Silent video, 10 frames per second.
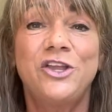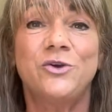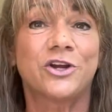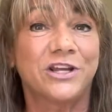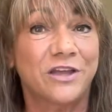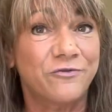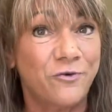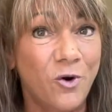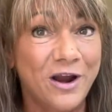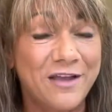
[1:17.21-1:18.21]
You're going to get
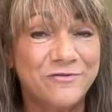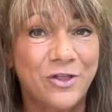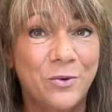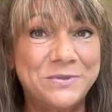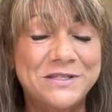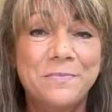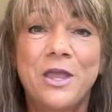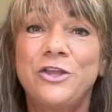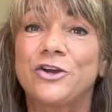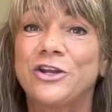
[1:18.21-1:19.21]
four envelopes.
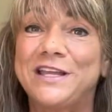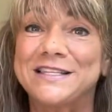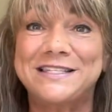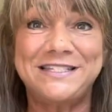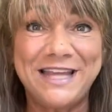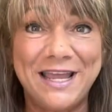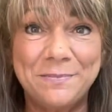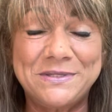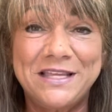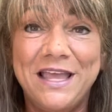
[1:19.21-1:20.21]
You're going to get
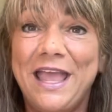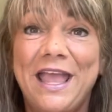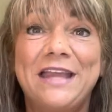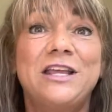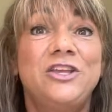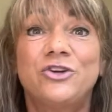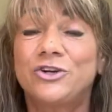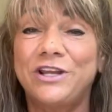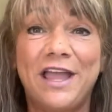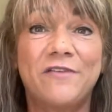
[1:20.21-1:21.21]
stamps and you're
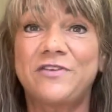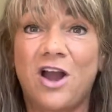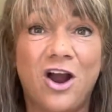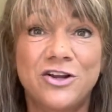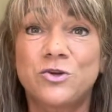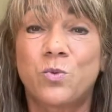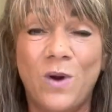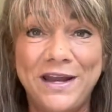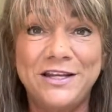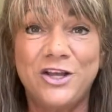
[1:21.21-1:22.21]
going to have cards
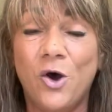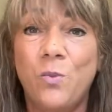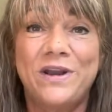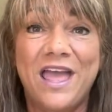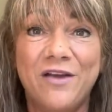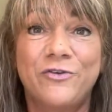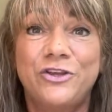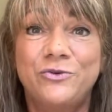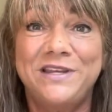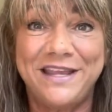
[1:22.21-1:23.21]
ready to go whenever
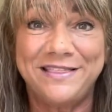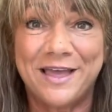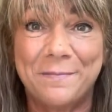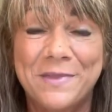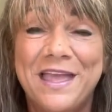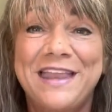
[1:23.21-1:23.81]
you need them.